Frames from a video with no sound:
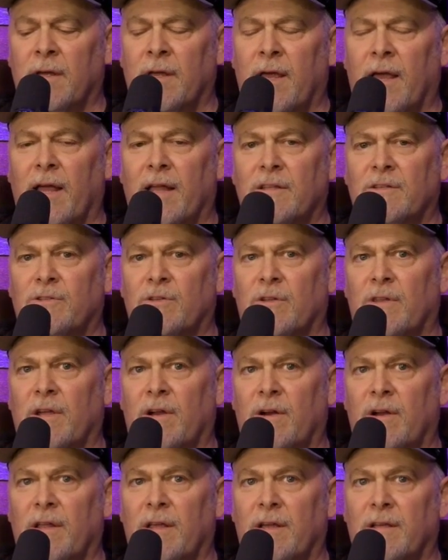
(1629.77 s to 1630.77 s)
And so
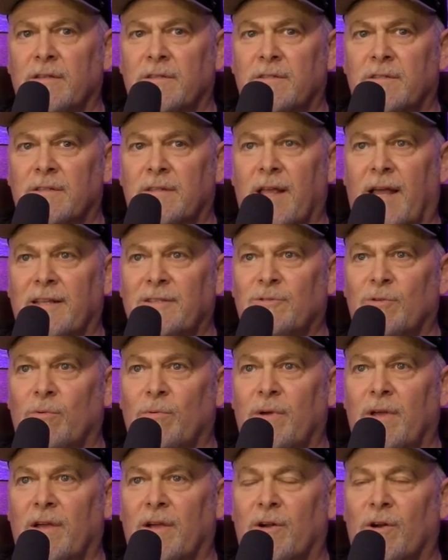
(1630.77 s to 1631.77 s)
there it is. That's what
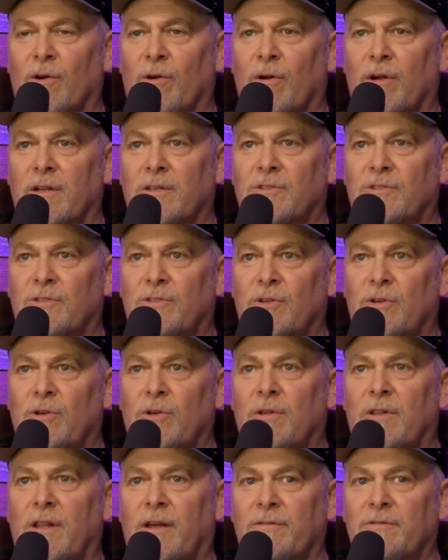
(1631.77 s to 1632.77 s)
we encourage. Do
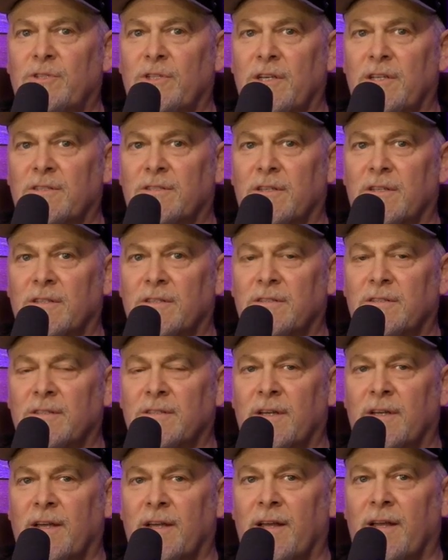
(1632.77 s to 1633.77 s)
you love Jesus?
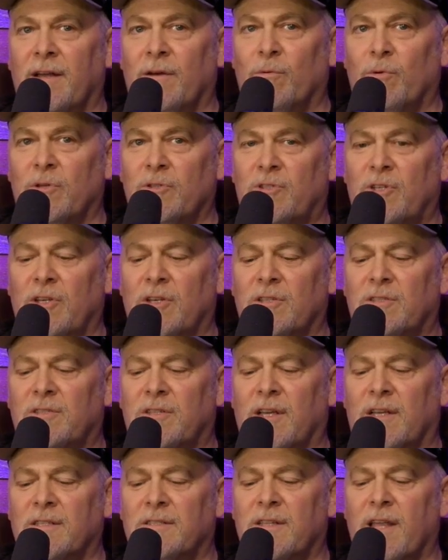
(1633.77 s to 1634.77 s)
Well, Jesus
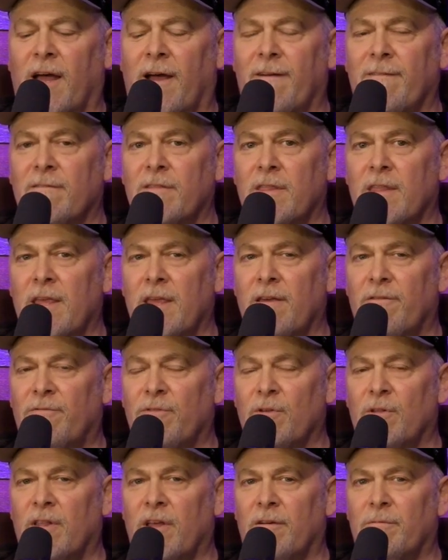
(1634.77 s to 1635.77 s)
says not, if
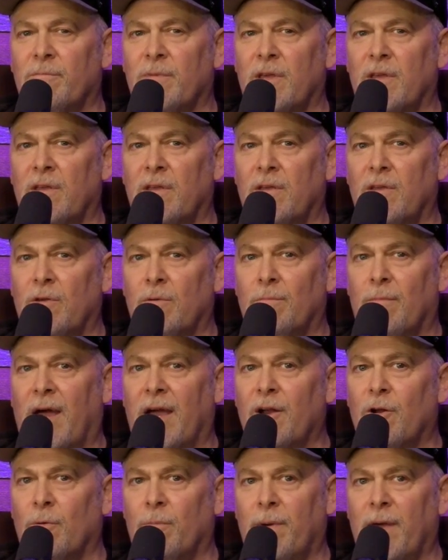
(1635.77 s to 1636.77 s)
you love me, you
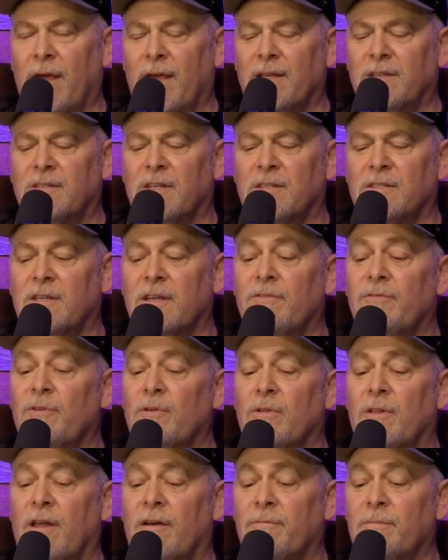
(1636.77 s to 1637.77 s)
might obey. He says, if
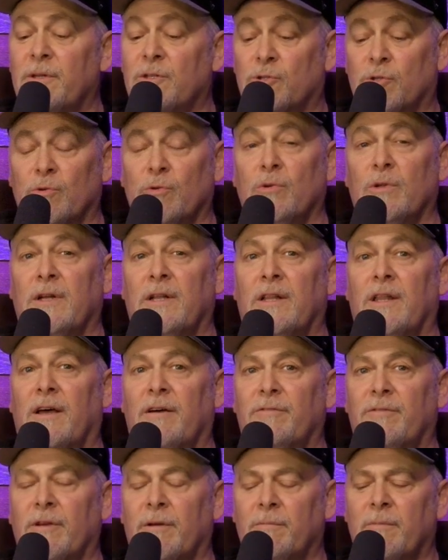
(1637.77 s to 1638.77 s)
you love me, truly
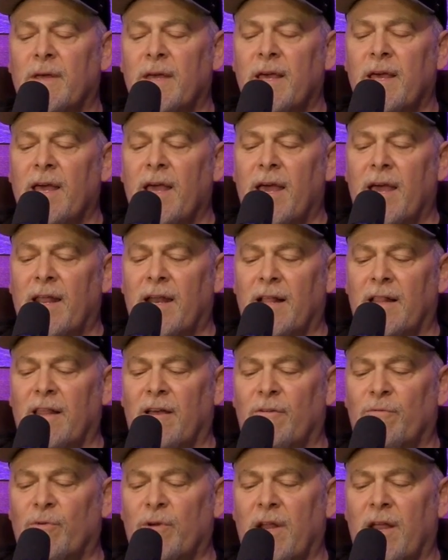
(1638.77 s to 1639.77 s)
love him. And I
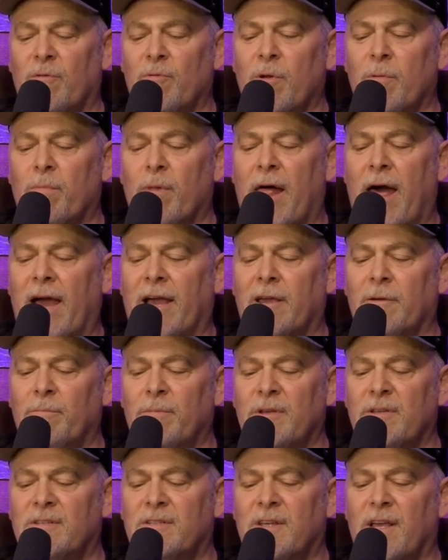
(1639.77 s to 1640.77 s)
love what Henry
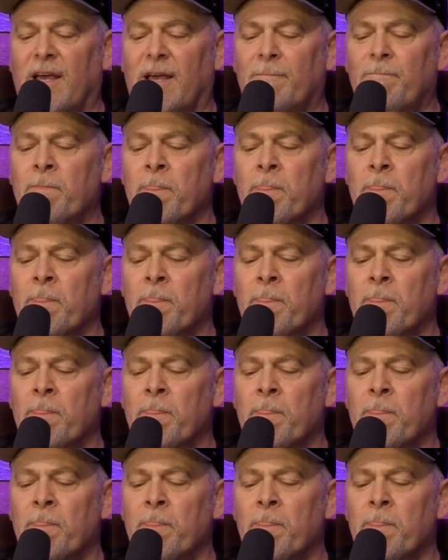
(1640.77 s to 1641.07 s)
Blackaby said.